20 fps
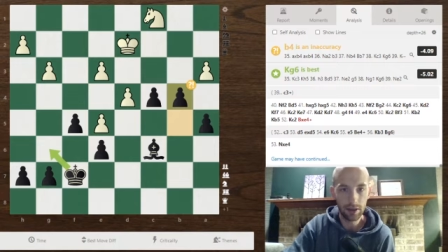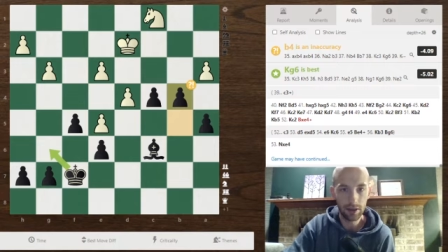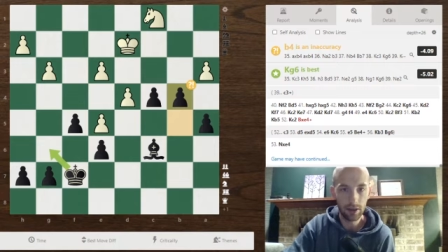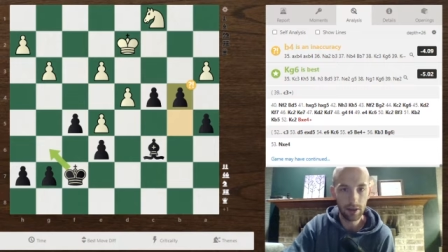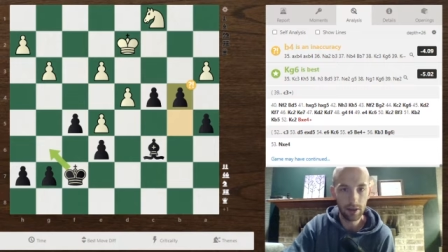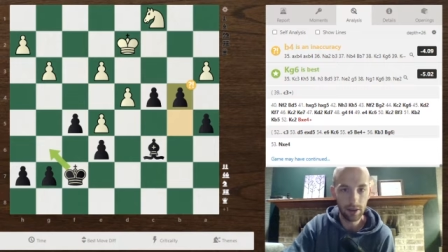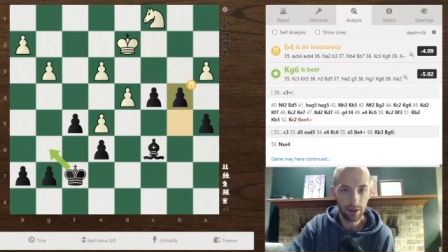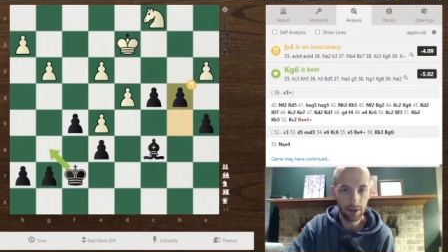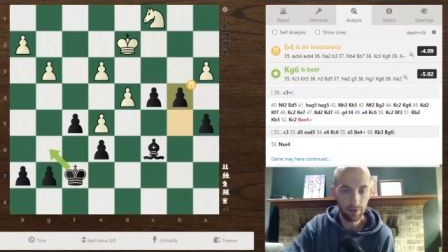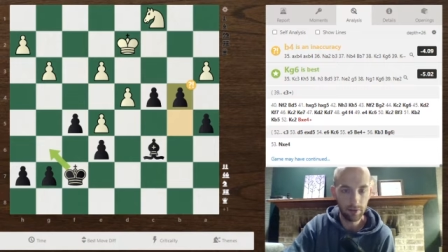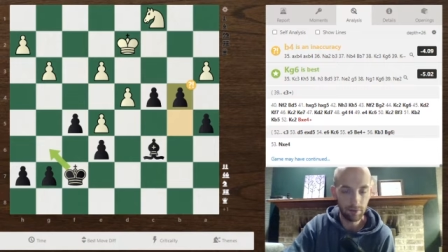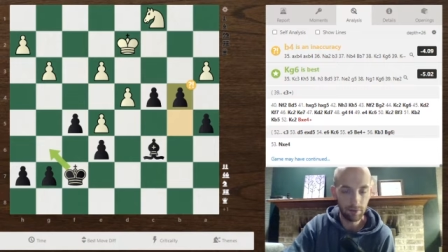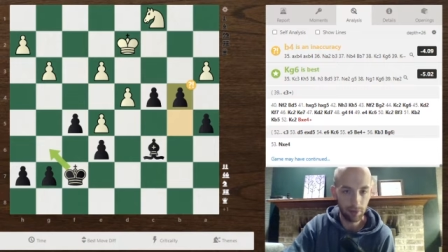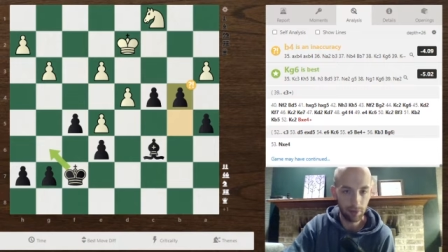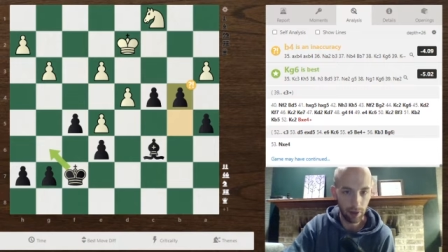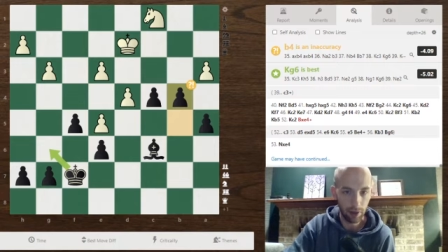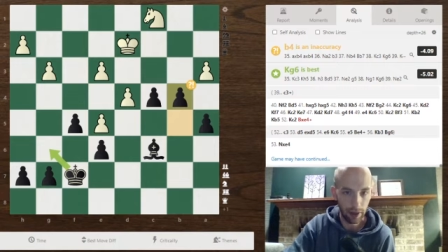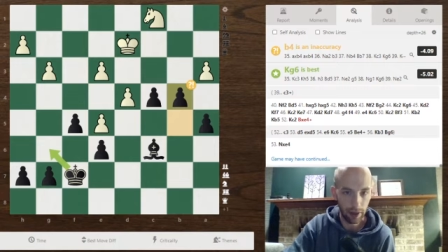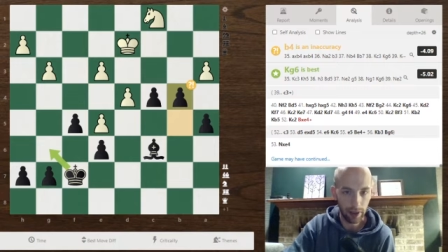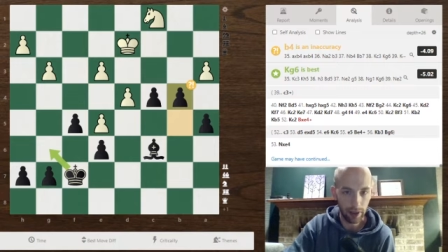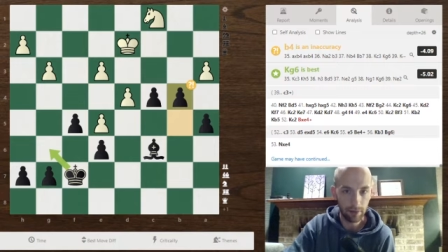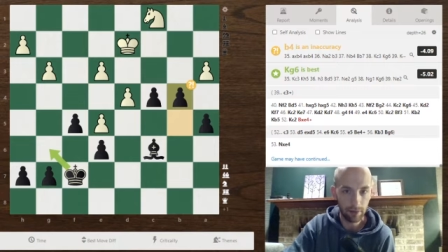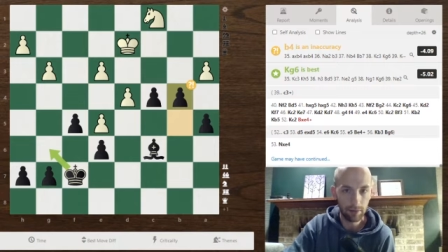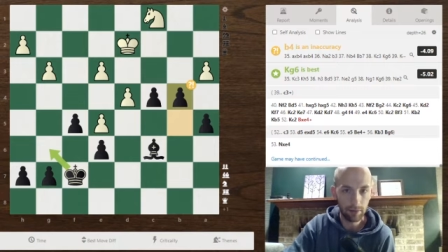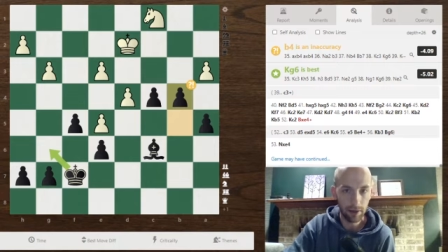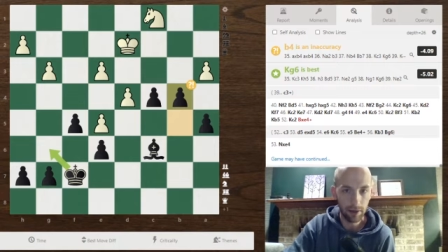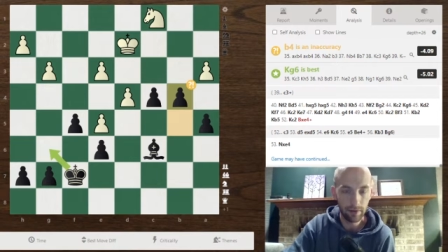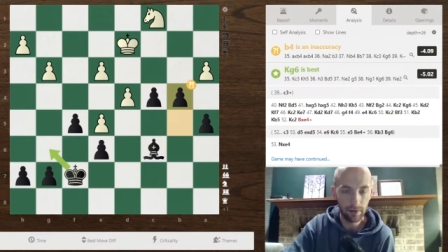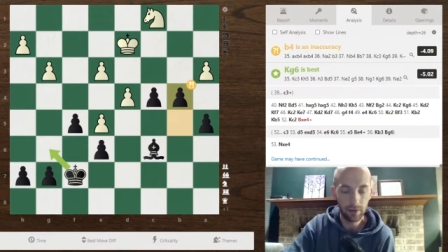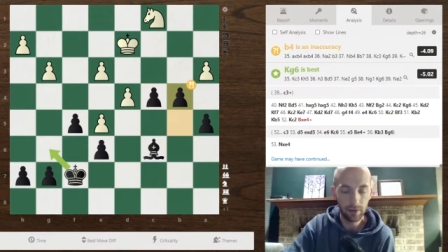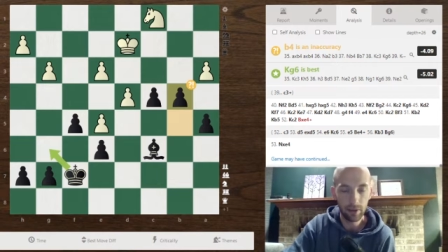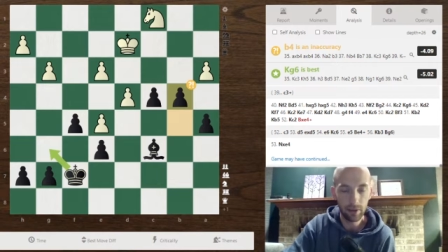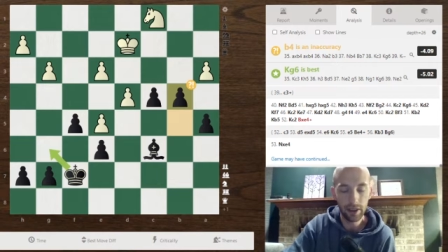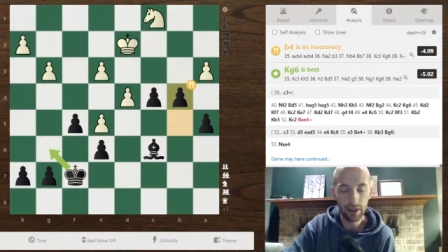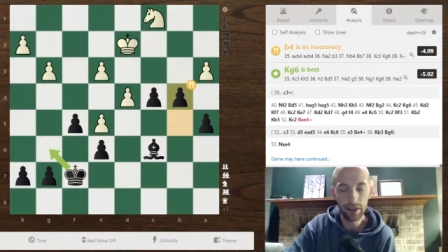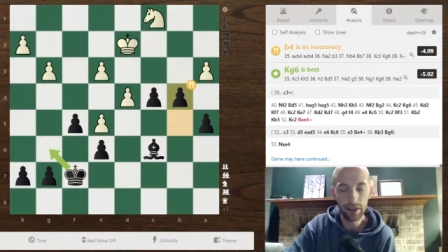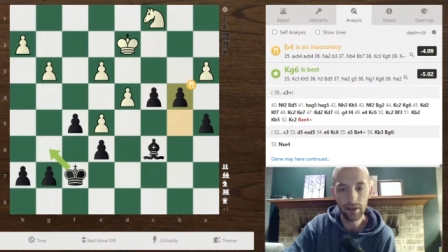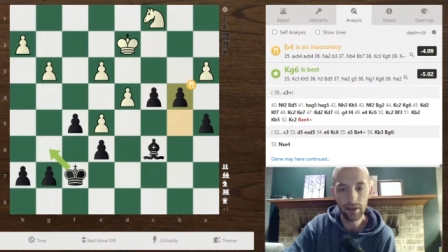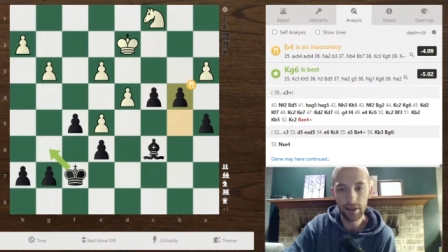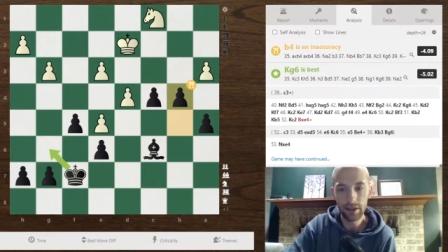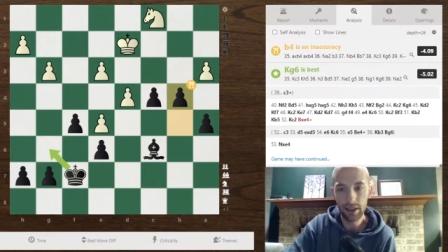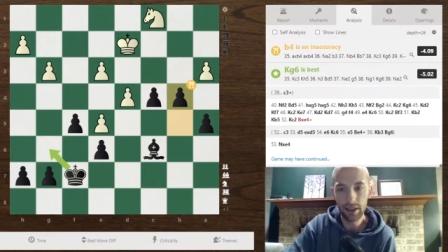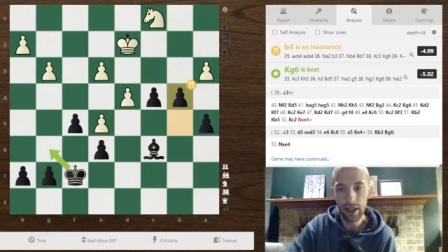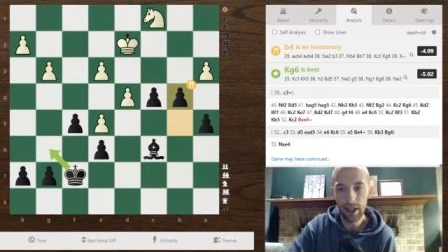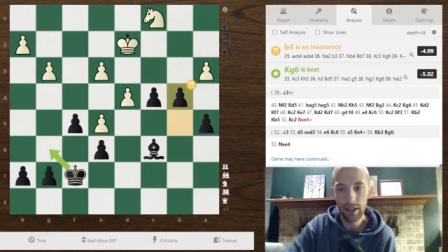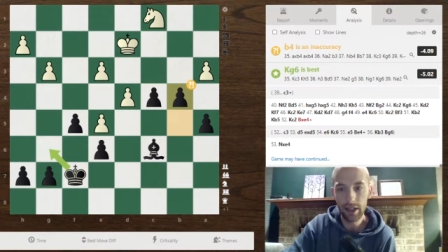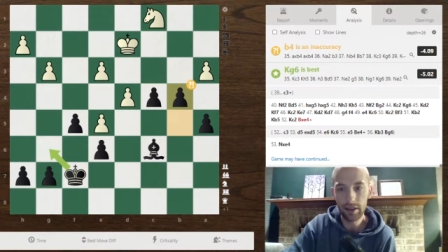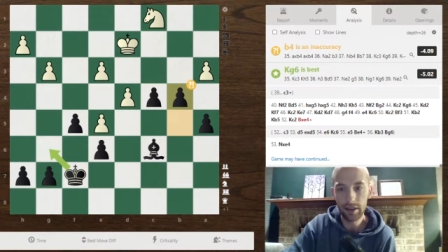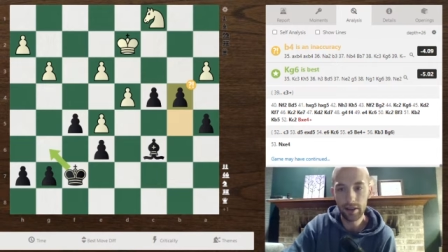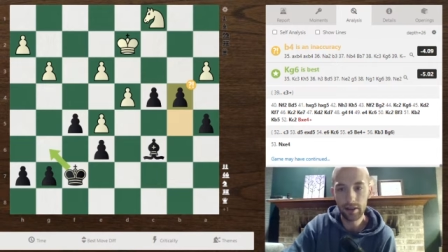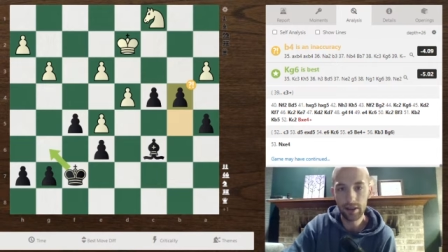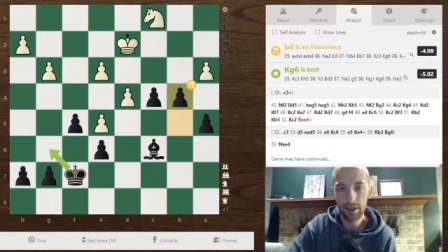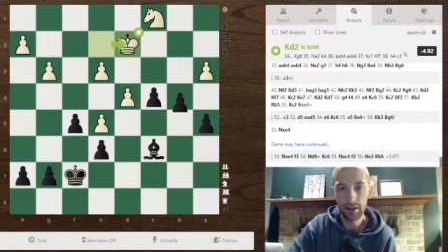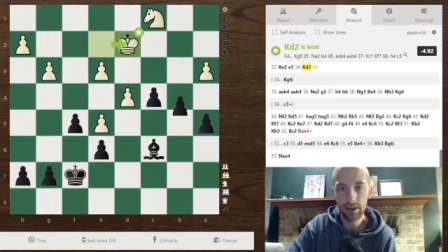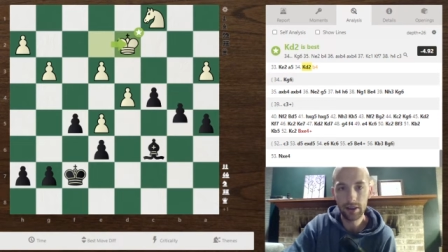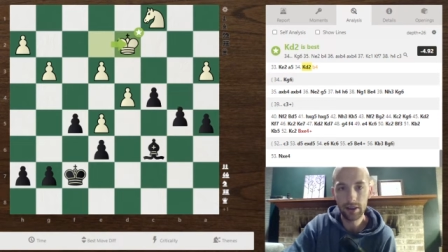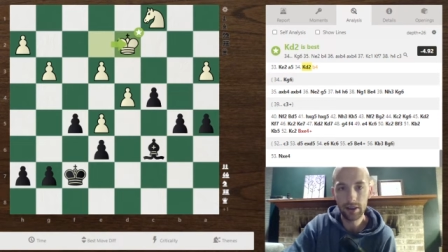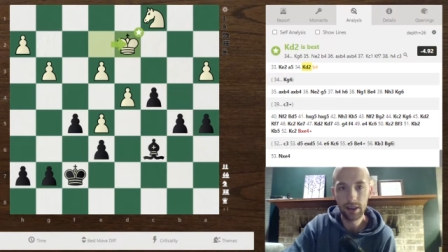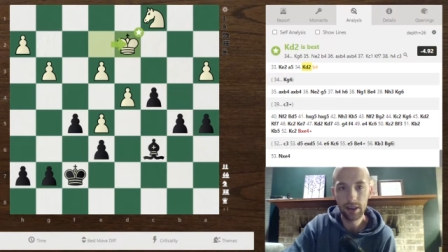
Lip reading: that playing b4 here is inaccurate.